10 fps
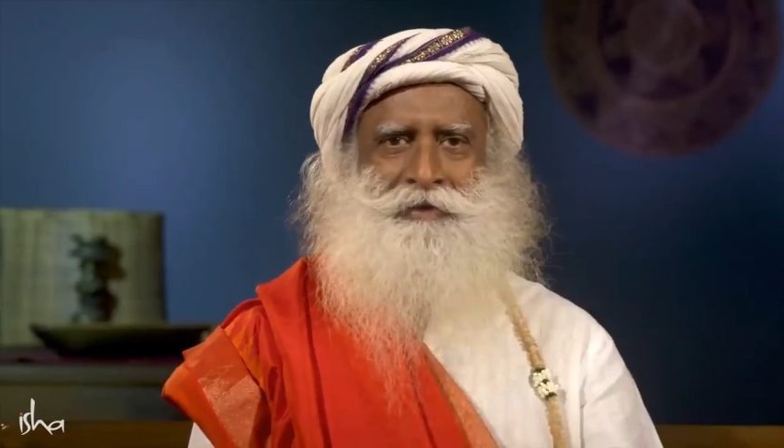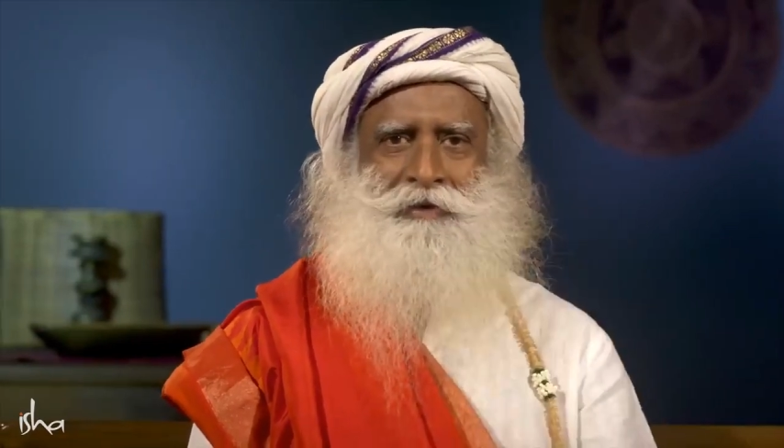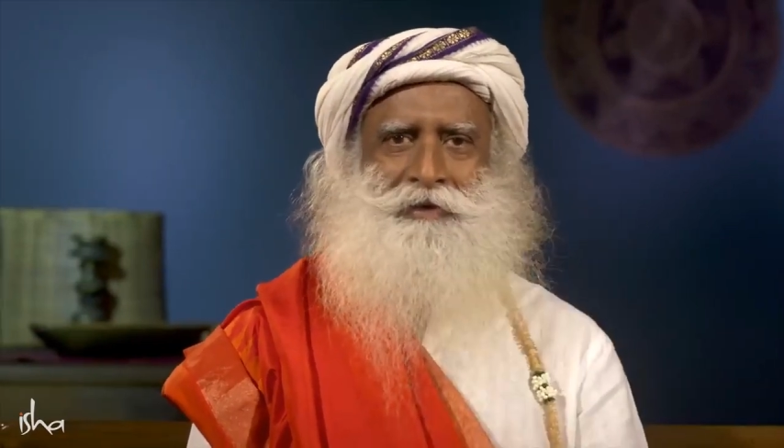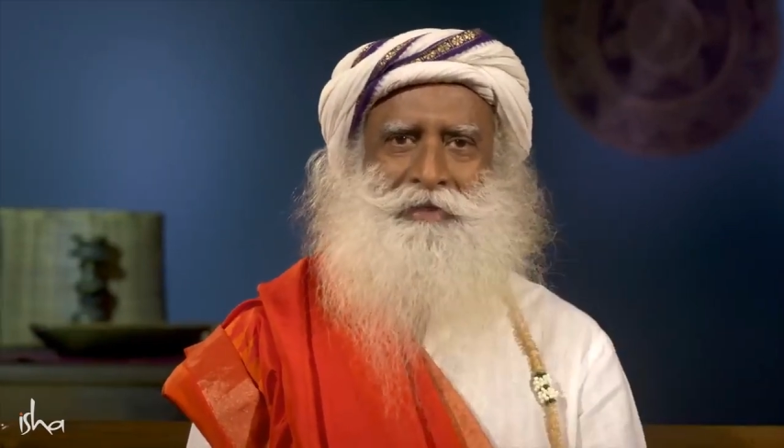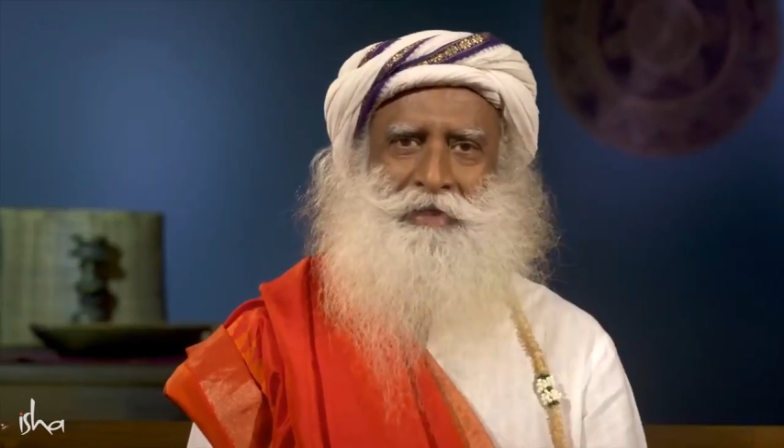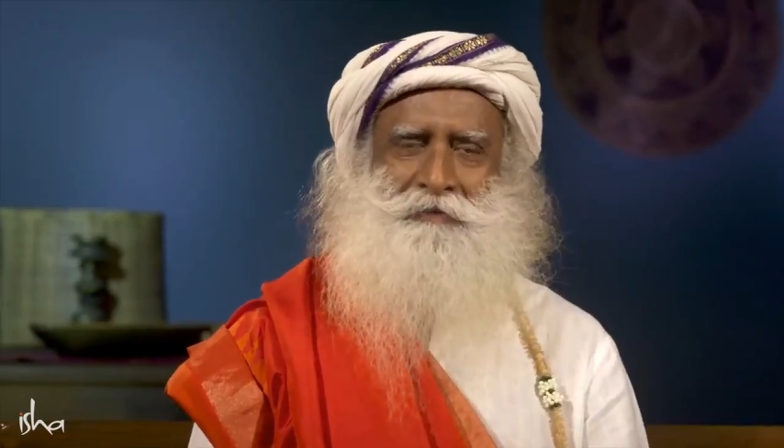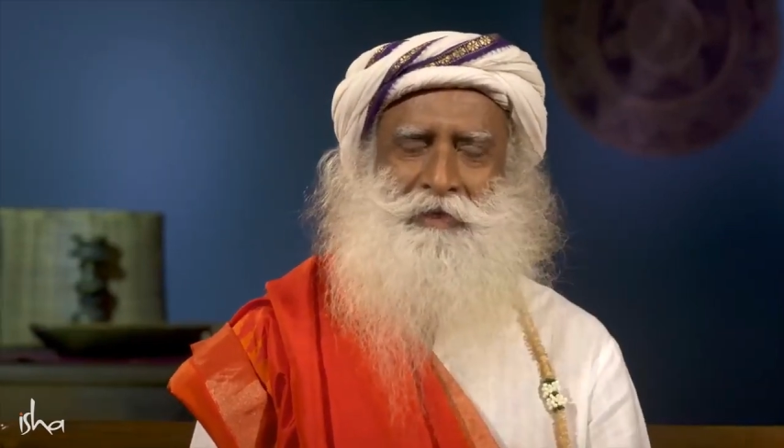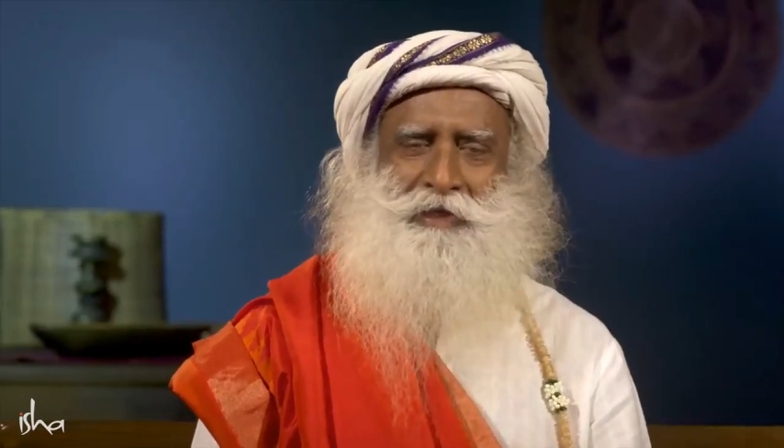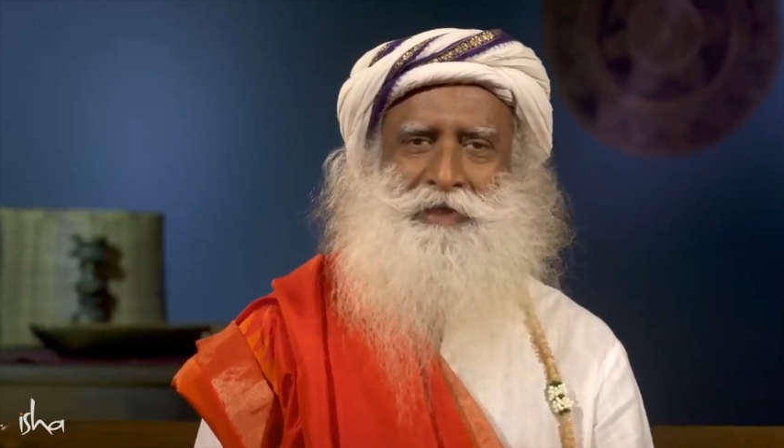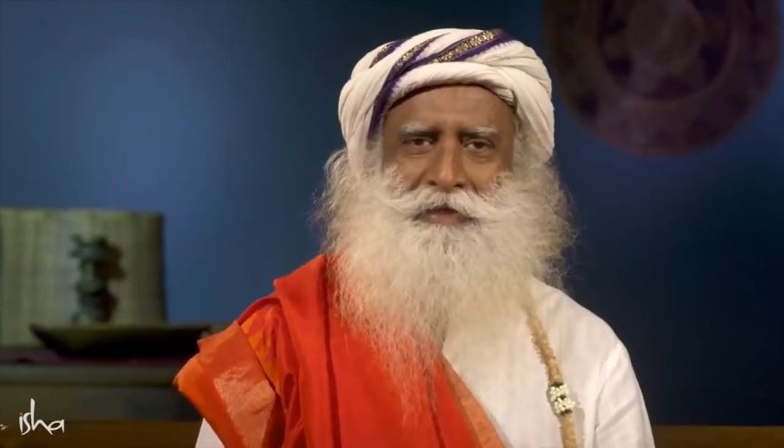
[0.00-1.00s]
all these
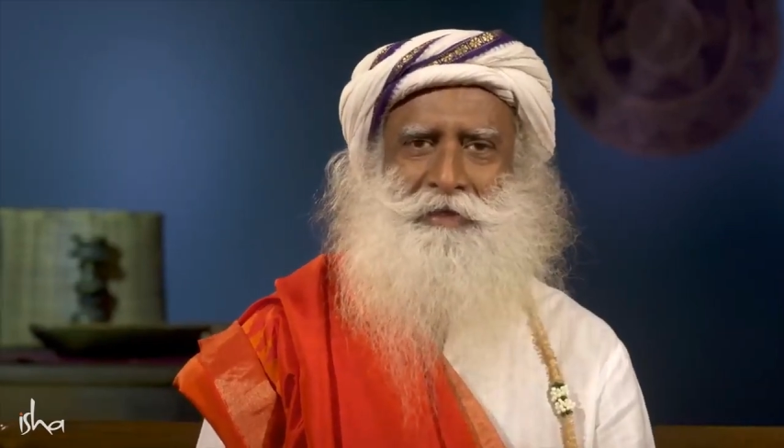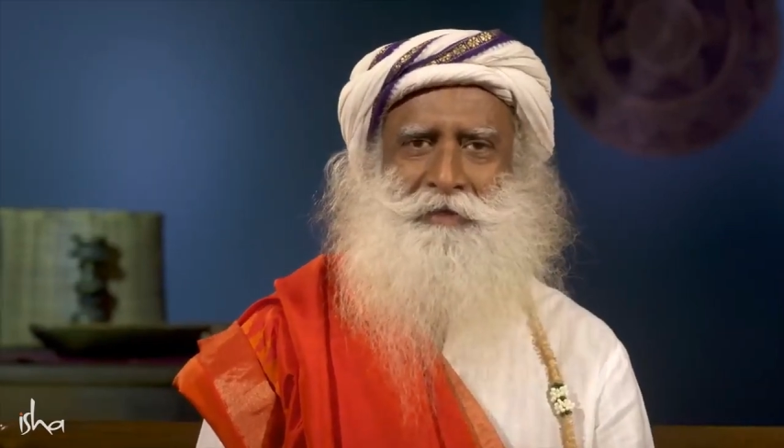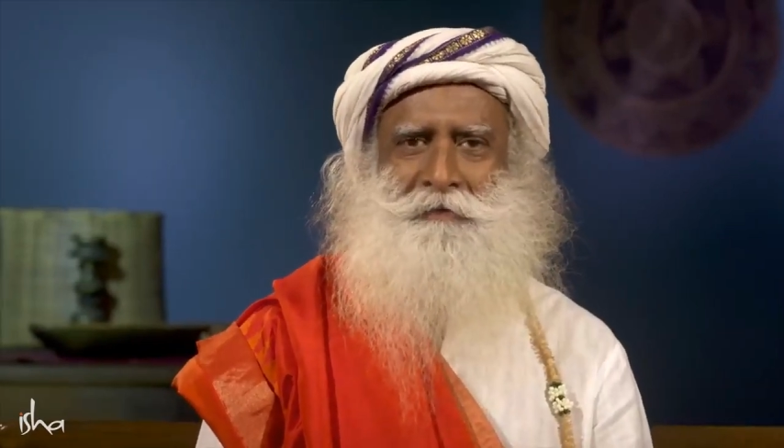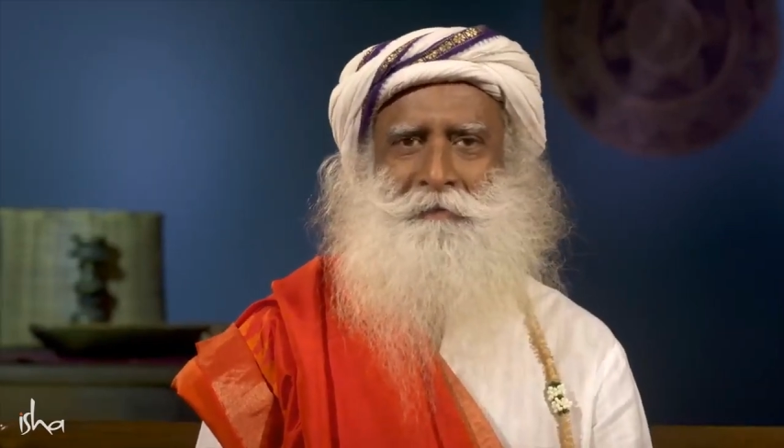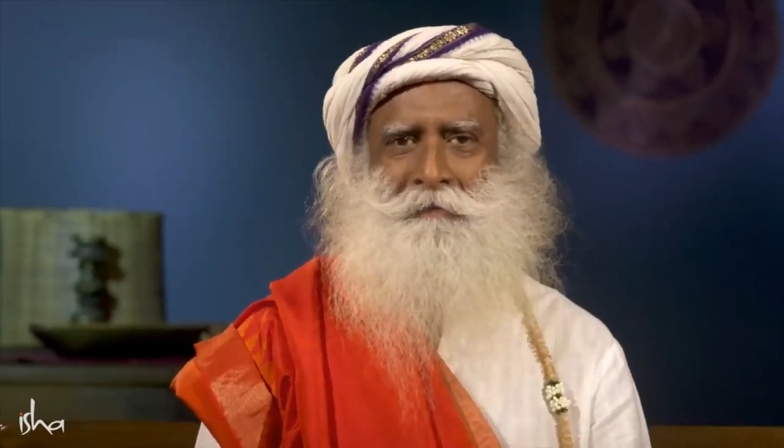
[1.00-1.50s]
infections, huh?